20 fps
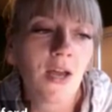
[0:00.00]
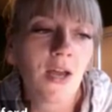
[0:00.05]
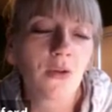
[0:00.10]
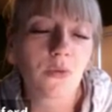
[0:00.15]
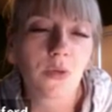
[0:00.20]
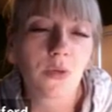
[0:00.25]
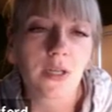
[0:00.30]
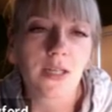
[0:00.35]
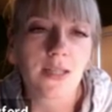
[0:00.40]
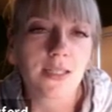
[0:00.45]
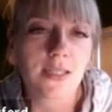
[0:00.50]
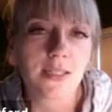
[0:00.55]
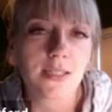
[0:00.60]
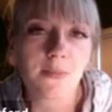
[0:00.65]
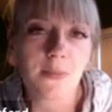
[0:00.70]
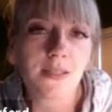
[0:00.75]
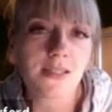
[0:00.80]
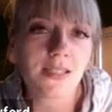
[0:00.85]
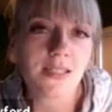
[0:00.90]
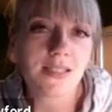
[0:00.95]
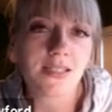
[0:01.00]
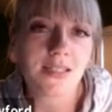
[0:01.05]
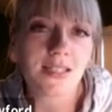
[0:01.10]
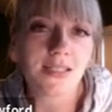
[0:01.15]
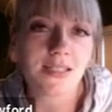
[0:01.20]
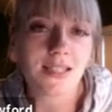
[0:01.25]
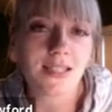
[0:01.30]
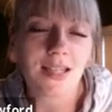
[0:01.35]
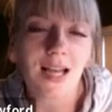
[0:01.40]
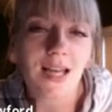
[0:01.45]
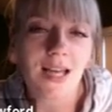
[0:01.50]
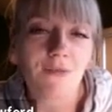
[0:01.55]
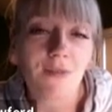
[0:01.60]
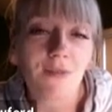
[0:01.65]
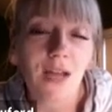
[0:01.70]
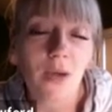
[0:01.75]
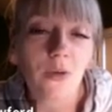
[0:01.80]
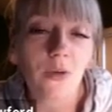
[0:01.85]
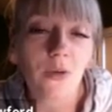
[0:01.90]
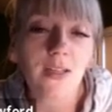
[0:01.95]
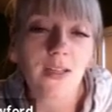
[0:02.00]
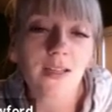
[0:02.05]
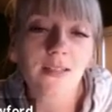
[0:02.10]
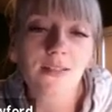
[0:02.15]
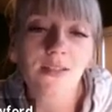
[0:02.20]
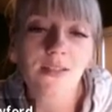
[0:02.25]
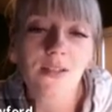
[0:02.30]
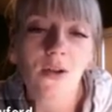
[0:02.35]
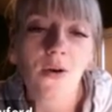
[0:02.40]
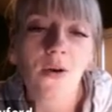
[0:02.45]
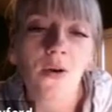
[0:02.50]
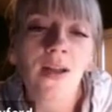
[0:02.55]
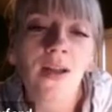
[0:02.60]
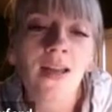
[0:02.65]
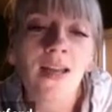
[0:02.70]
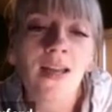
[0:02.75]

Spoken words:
we're in this business and it's a lot of networking. So,